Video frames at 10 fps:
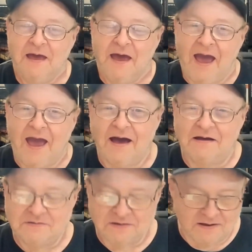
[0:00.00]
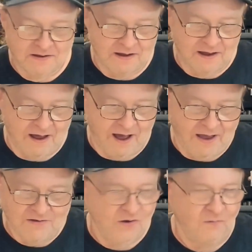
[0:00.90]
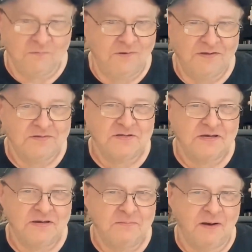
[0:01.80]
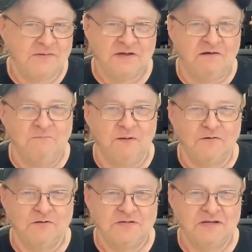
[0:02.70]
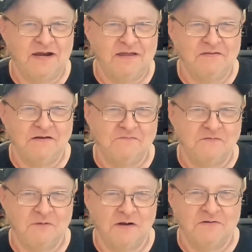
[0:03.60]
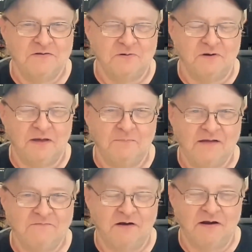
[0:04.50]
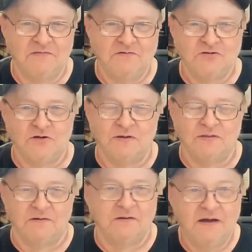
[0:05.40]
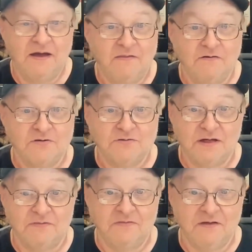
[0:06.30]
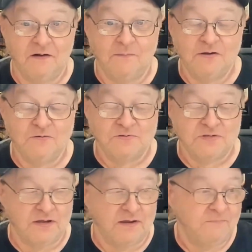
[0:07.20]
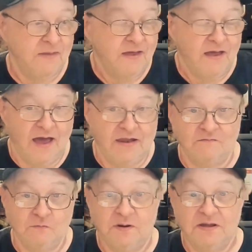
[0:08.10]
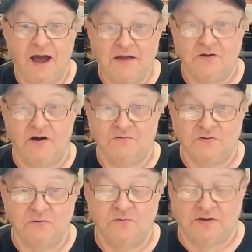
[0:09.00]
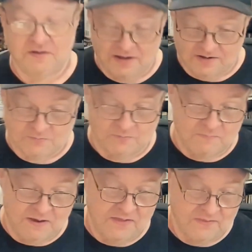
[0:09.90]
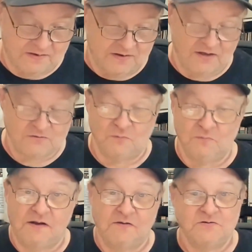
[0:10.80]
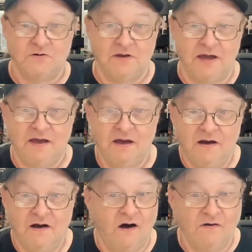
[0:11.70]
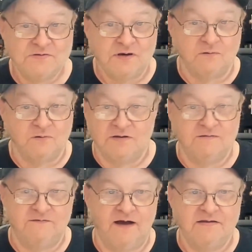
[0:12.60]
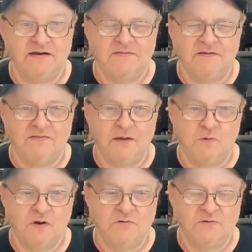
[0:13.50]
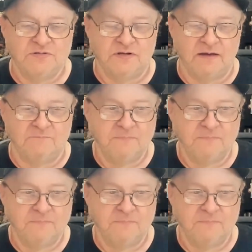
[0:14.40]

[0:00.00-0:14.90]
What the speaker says: And I don't really see myself purchasing anything from Record Store Day Black Friday this year either. There's just nothing there I'm interested in. And everybody I talk to that connects with me, that connects with Record Store Day, also couldn't find anything they were interested in.